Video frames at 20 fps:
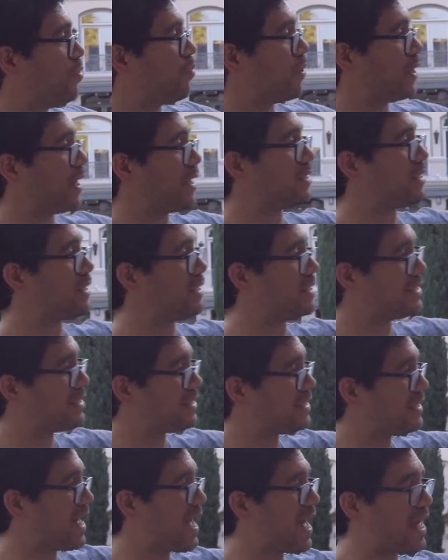when I say
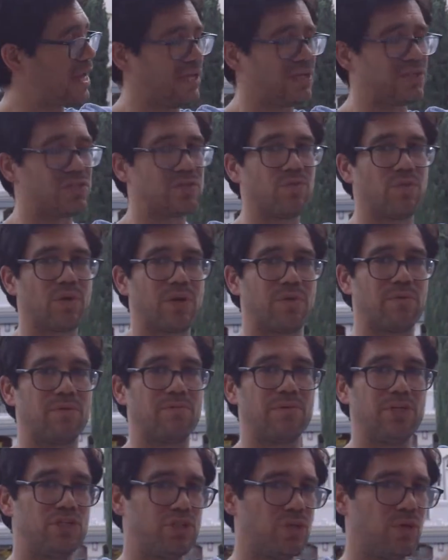status, what I'm going to
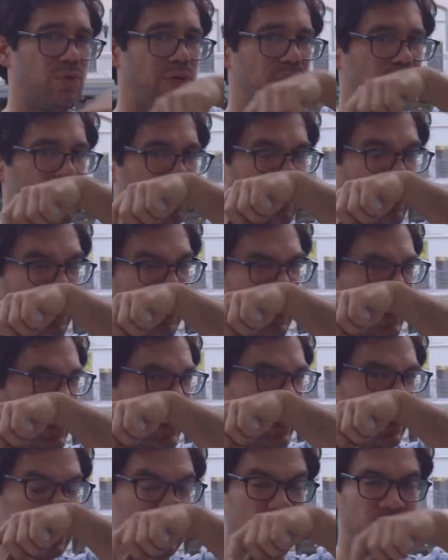be showing you
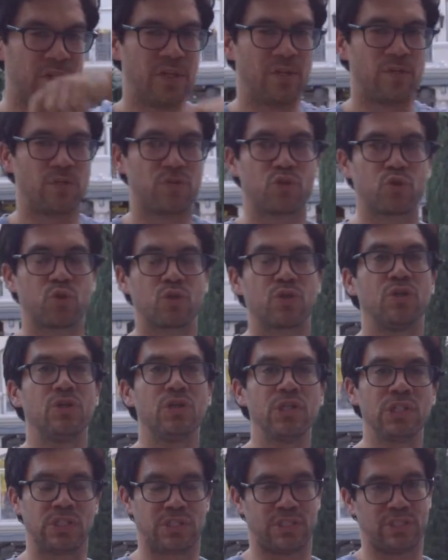is
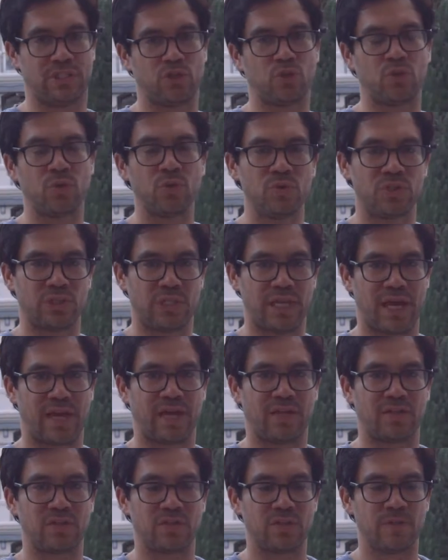true
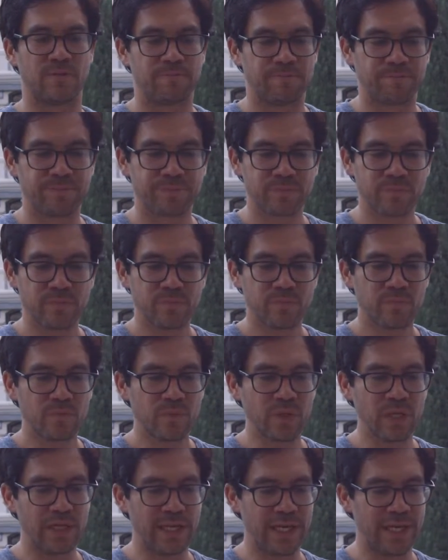status
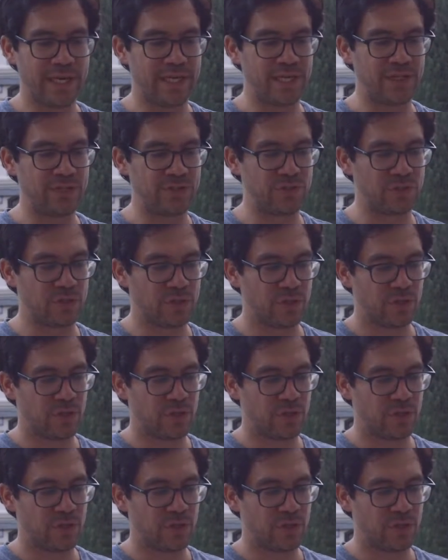is,